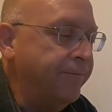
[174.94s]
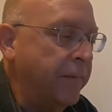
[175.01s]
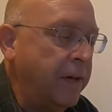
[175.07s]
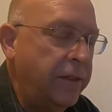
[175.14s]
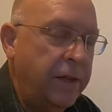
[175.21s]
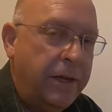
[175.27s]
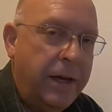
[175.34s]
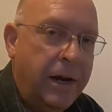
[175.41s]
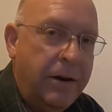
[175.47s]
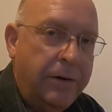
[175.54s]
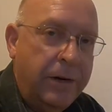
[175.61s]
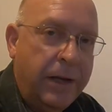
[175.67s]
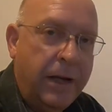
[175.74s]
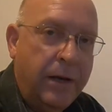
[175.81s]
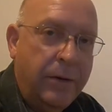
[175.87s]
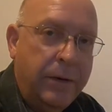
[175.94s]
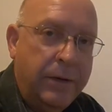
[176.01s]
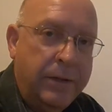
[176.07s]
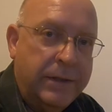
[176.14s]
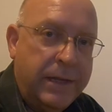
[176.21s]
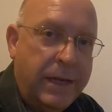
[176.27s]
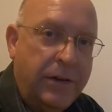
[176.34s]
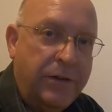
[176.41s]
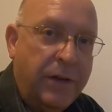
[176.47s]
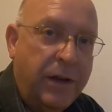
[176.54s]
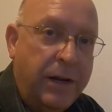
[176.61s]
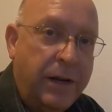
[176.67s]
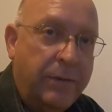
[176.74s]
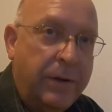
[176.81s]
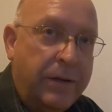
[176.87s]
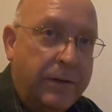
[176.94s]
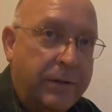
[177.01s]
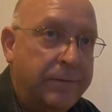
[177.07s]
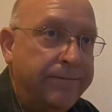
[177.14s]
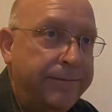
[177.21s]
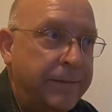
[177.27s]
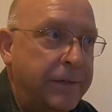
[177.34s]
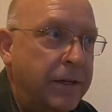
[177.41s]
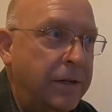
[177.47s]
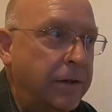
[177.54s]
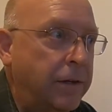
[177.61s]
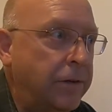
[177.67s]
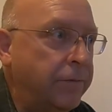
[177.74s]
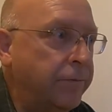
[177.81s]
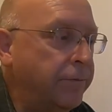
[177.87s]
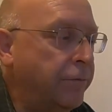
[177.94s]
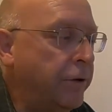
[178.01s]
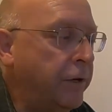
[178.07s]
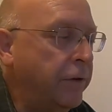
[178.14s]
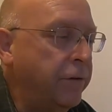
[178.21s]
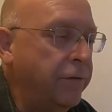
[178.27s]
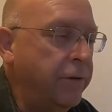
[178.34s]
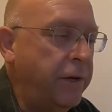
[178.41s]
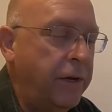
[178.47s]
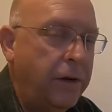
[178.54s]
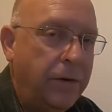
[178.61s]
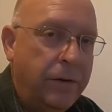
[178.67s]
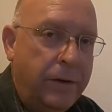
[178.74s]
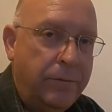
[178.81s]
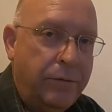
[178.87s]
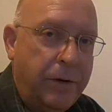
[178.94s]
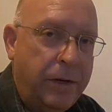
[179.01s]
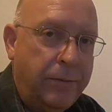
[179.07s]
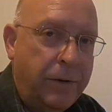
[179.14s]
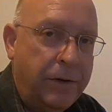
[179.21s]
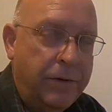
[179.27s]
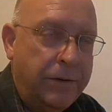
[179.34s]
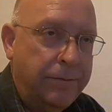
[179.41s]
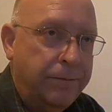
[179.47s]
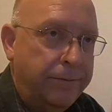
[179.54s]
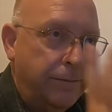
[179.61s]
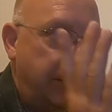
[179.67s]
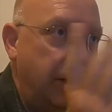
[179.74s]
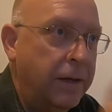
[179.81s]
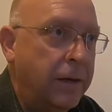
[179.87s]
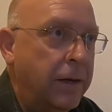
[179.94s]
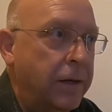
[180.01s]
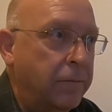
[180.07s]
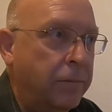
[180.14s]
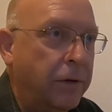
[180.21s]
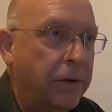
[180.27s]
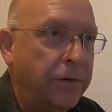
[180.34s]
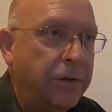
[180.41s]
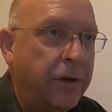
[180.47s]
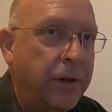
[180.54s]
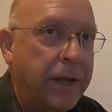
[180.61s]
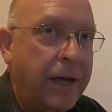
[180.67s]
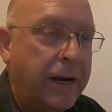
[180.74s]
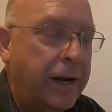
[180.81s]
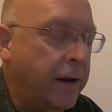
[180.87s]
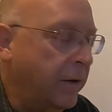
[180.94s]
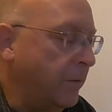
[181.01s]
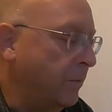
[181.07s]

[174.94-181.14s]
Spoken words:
I think Aaron Cowan at Sage Dynamics did a pretty good video that pretty much blows all that out of the